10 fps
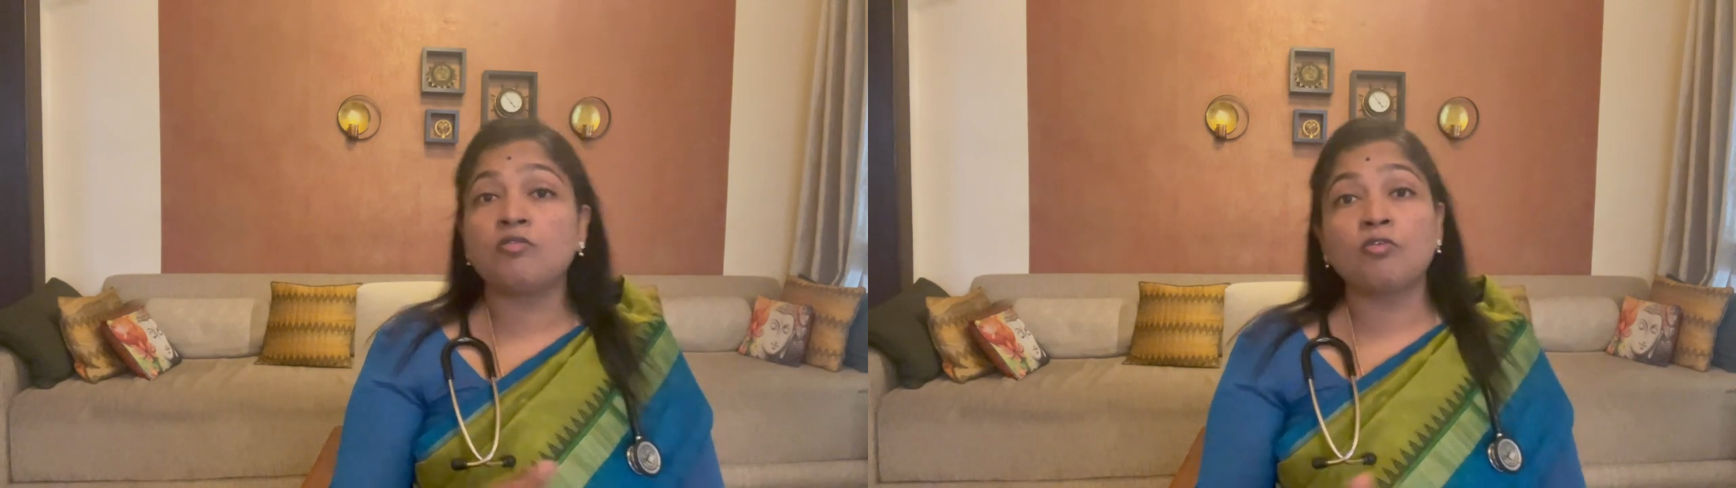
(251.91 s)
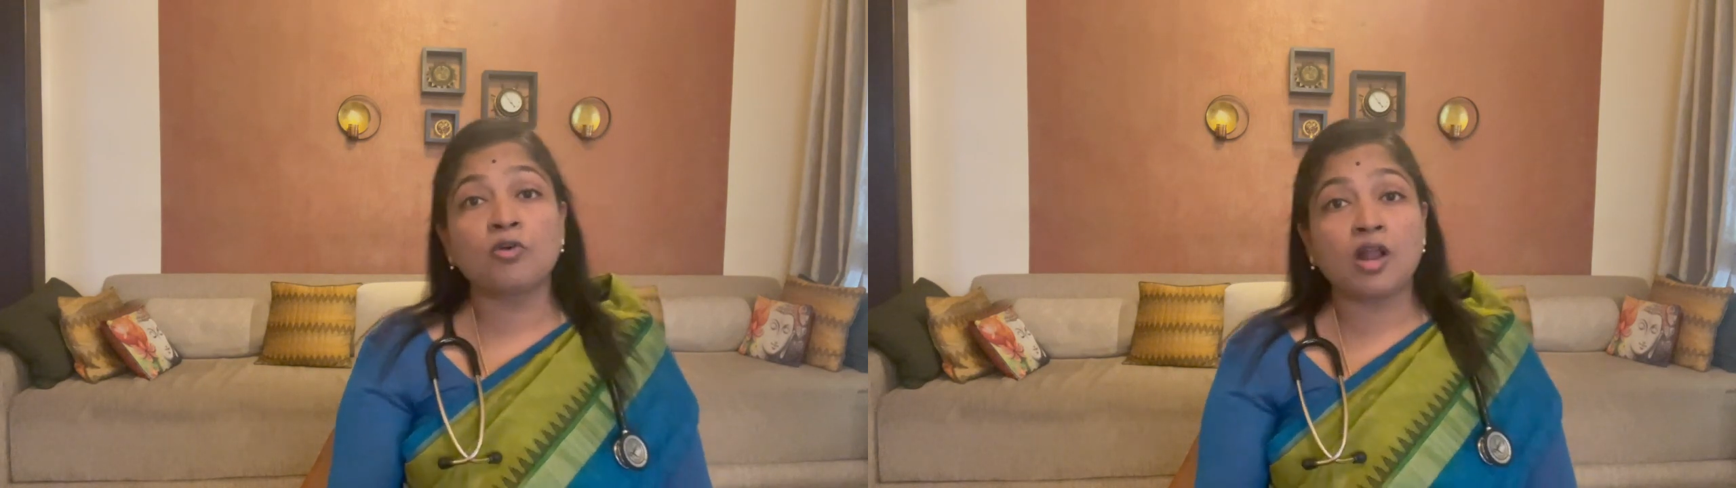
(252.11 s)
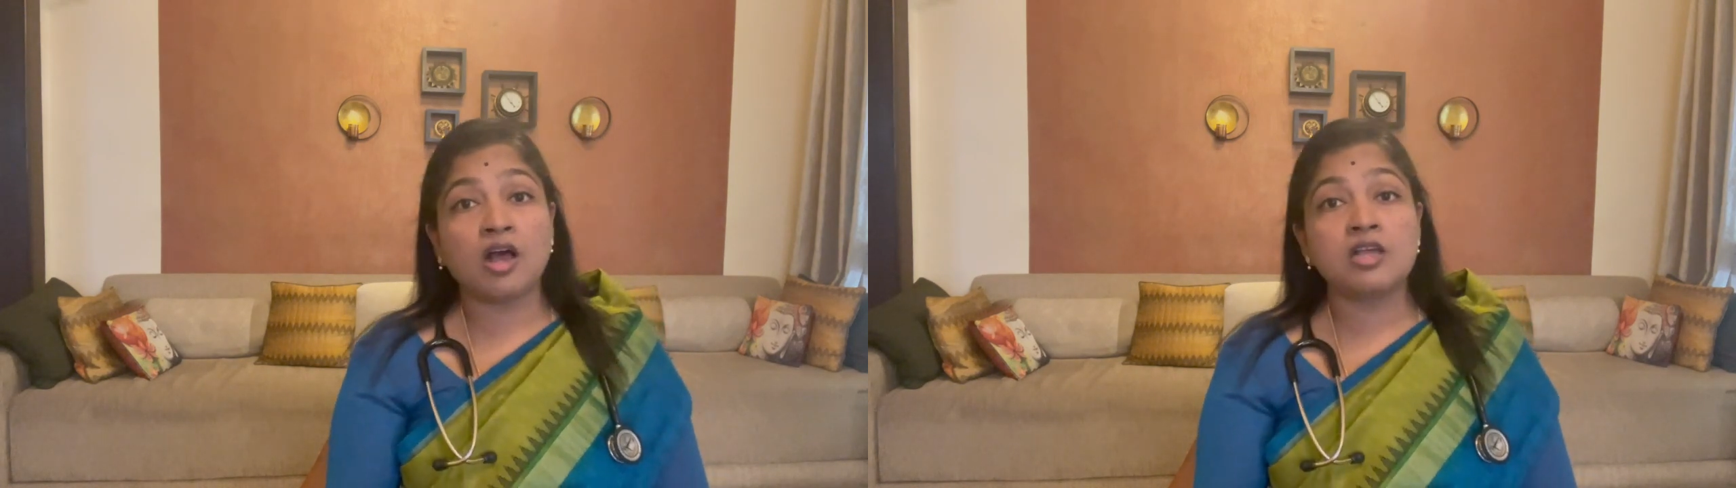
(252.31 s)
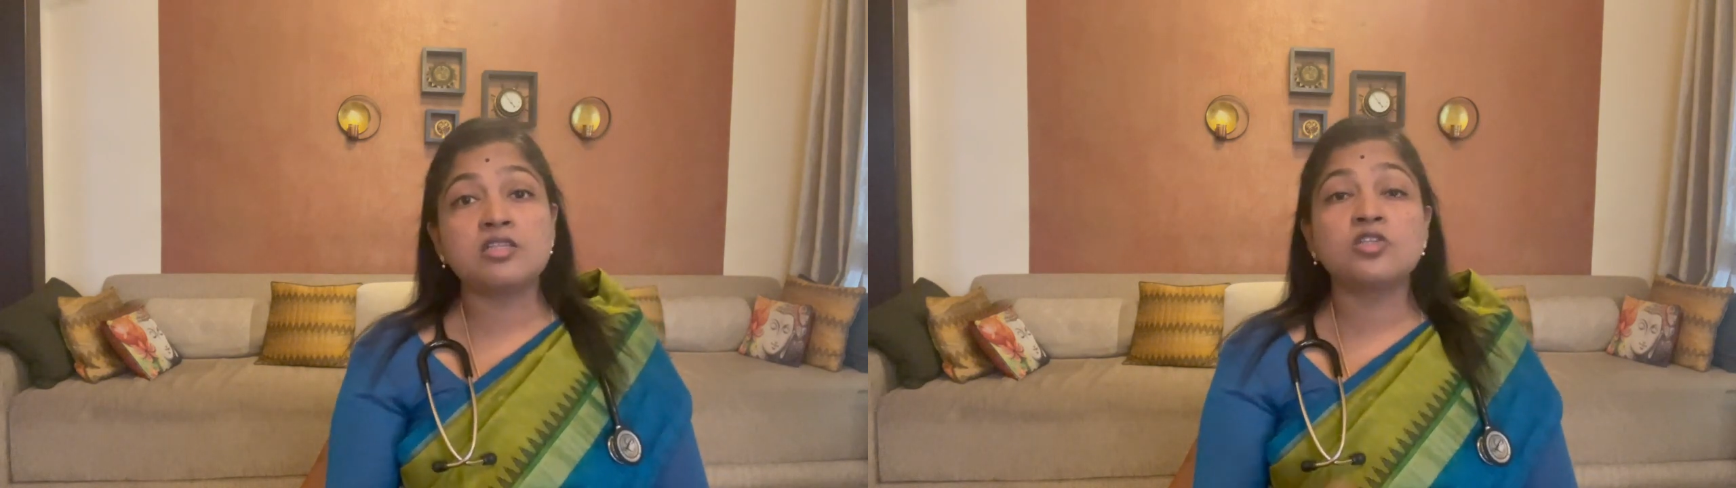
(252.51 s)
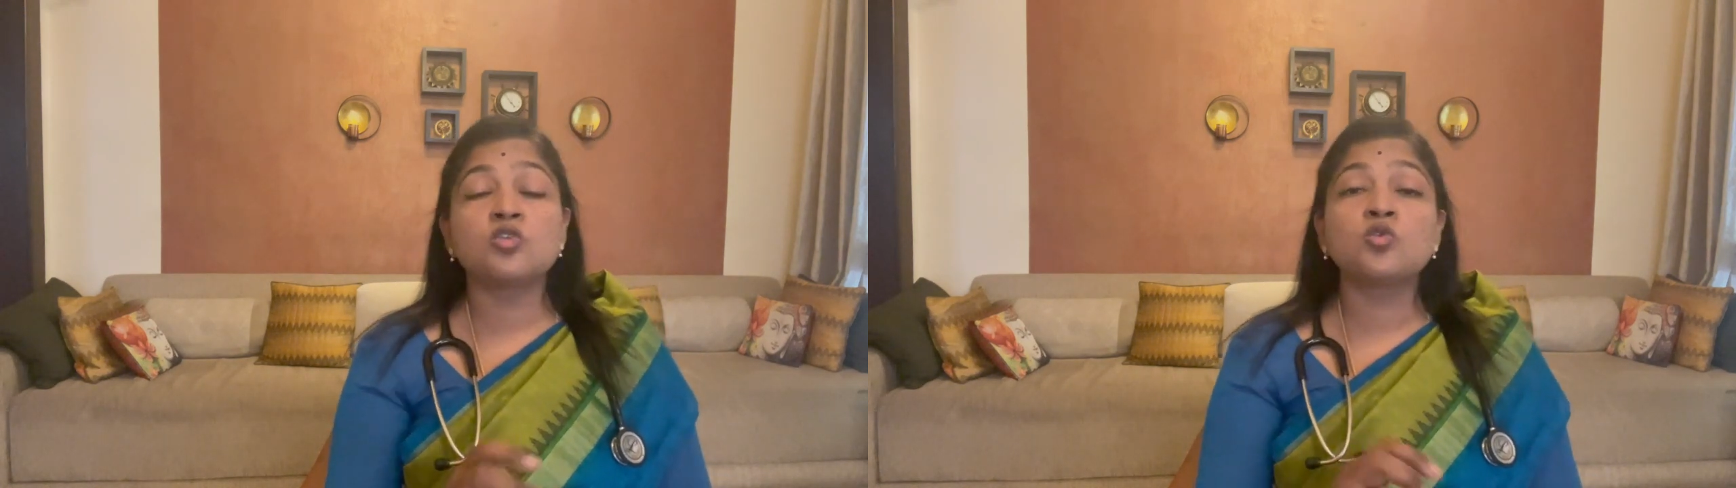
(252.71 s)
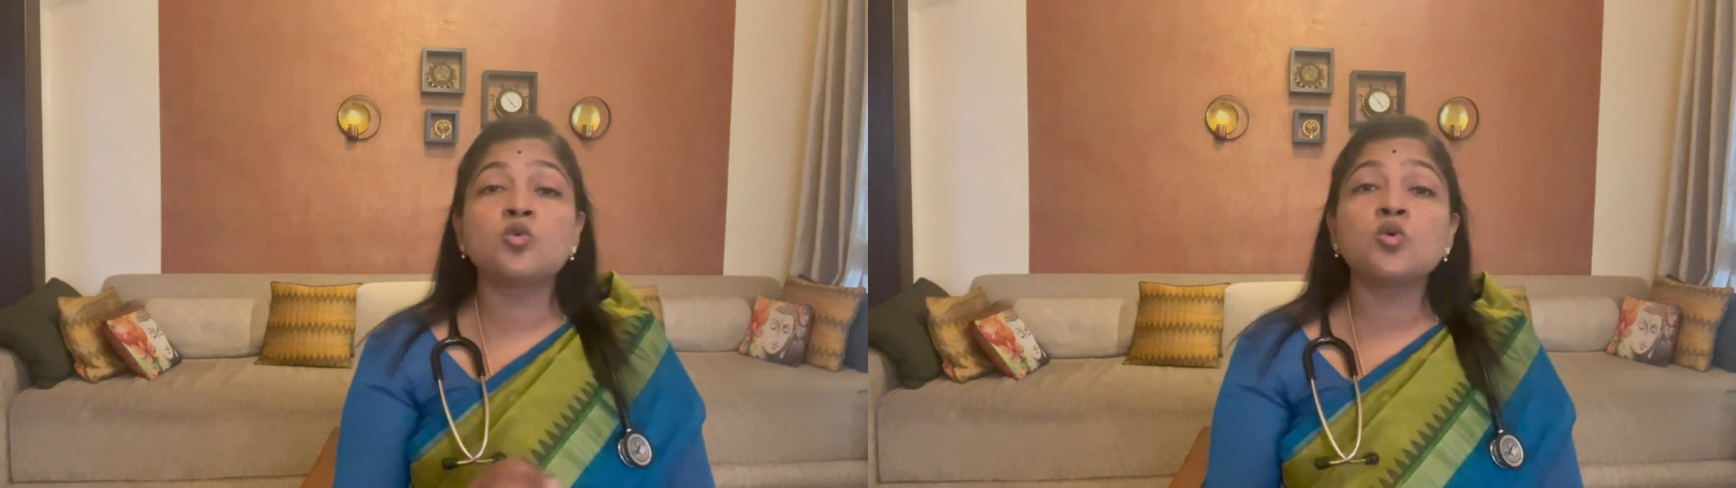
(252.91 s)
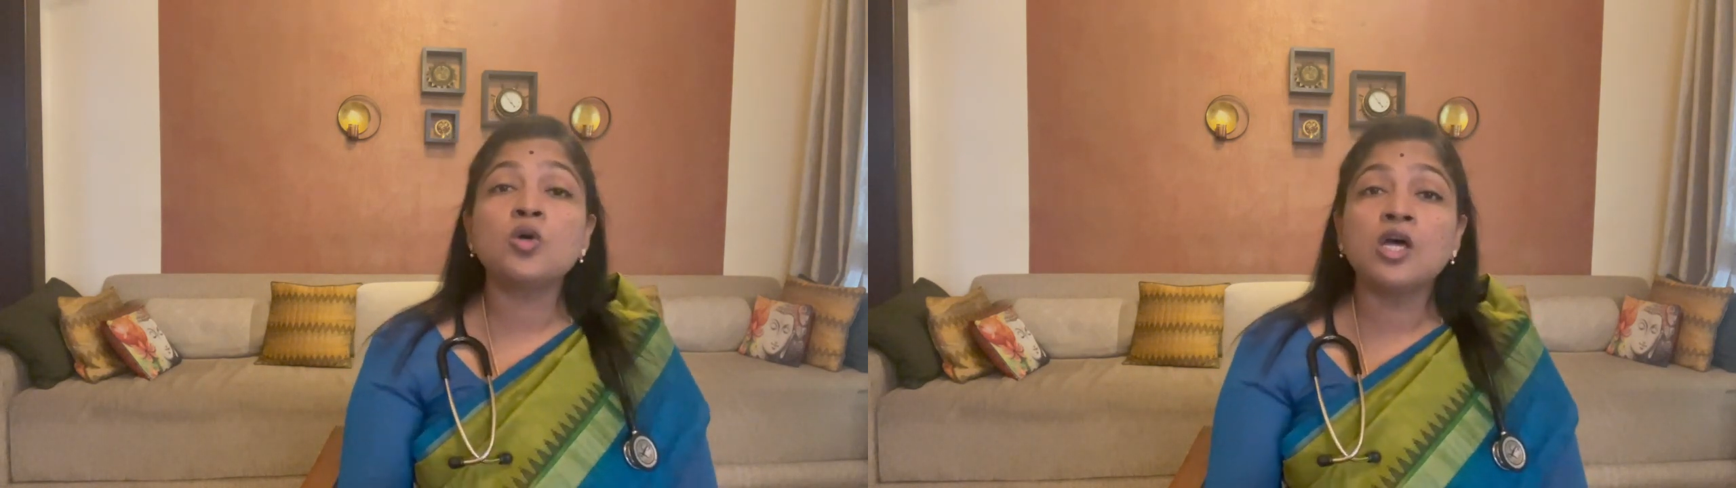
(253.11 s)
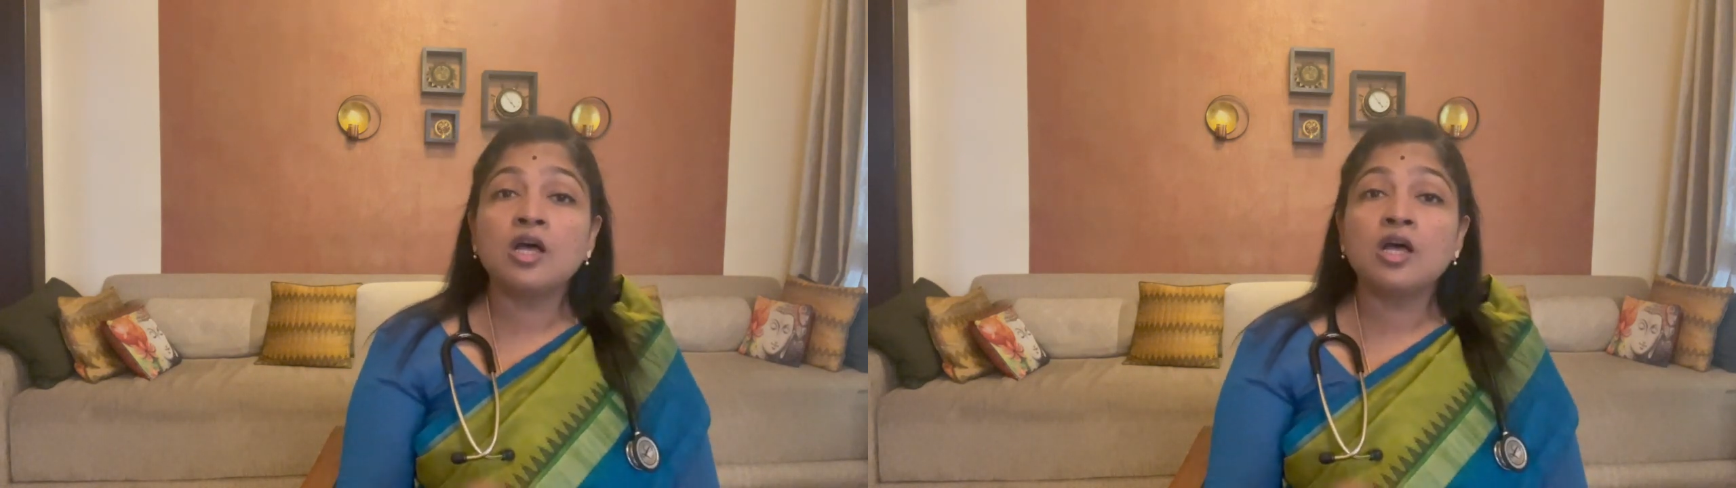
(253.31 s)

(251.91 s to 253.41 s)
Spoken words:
for us to